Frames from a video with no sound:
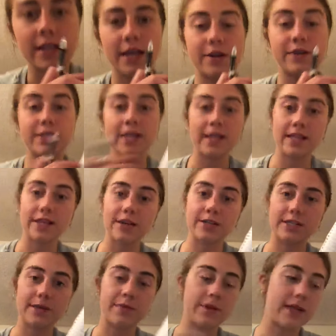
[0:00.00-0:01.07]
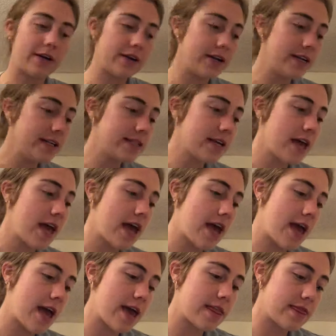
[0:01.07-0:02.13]
annotate their similarities,
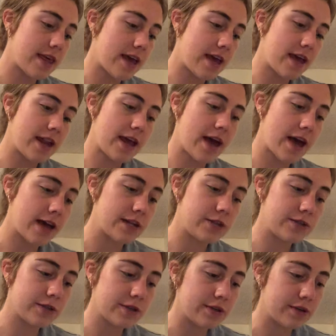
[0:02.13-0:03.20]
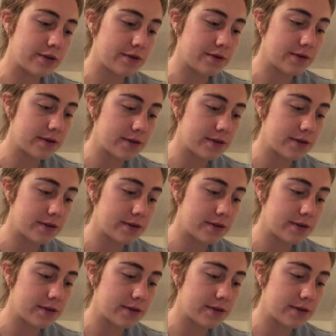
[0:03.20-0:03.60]
and then I drew